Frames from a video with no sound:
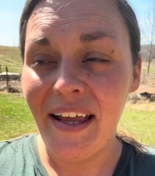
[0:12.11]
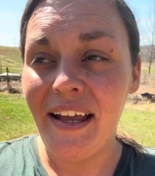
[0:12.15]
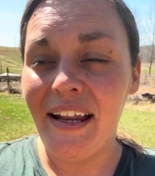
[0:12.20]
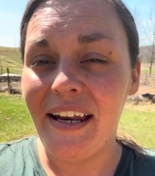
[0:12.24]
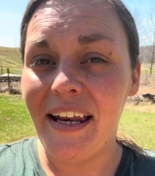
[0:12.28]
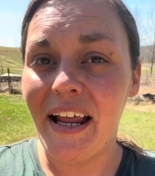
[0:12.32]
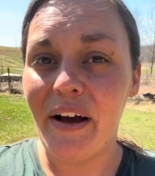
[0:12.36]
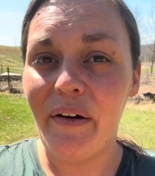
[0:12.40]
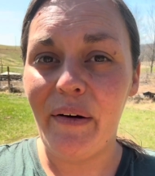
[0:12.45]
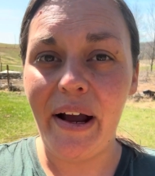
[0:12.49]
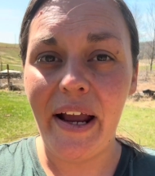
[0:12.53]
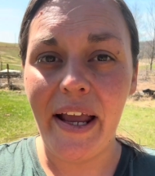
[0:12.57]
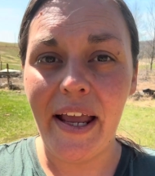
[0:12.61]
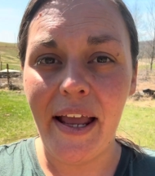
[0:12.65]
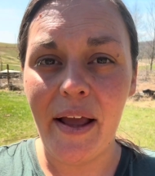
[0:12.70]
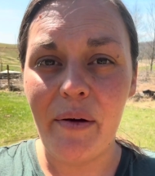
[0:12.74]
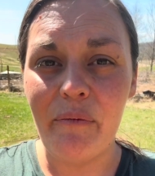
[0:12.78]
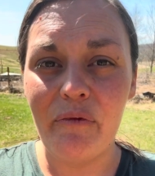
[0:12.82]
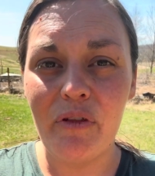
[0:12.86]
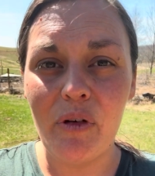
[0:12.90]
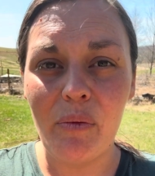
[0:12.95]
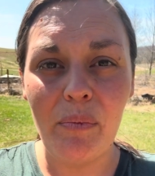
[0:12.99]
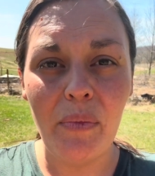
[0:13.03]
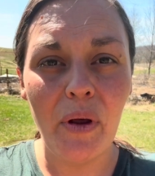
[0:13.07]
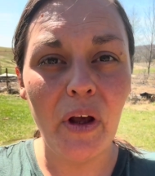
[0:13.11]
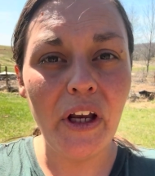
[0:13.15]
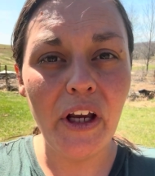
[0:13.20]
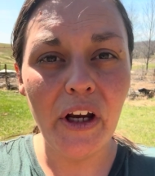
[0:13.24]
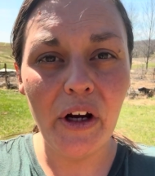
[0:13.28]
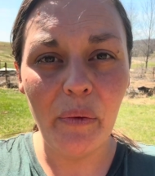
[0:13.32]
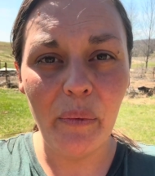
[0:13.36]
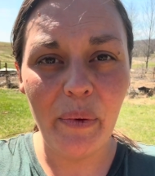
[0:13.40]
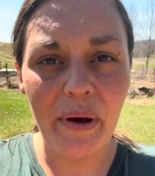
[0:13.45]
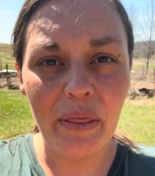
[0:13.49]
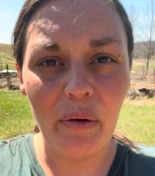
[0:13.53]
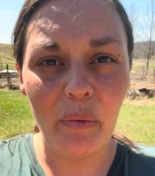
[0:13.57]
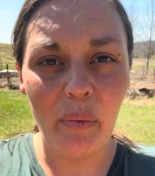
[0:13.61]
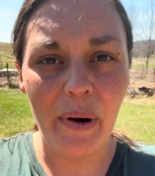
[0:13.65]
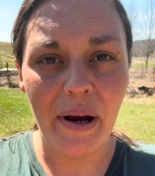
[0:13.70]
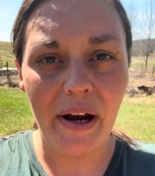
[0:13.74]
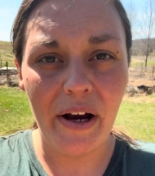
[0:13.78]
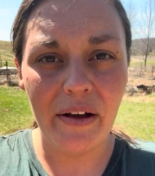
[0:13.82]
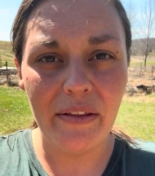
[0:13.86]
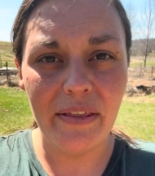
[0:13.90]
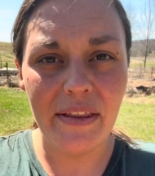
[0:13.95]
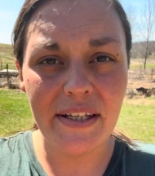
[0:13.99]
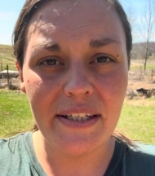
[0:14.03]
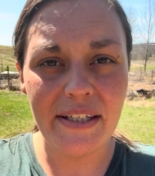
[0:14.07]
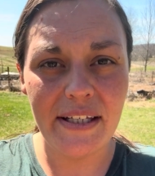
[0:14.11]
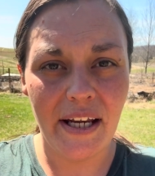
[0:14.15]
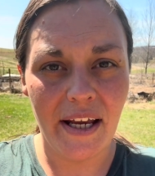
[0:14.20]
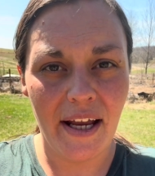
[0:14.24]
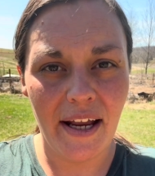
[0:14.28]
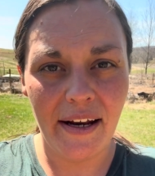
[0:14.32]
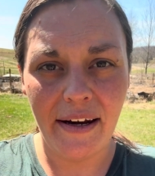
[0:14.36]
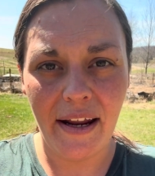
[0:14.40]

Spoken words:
Now I am familiar with where the stinging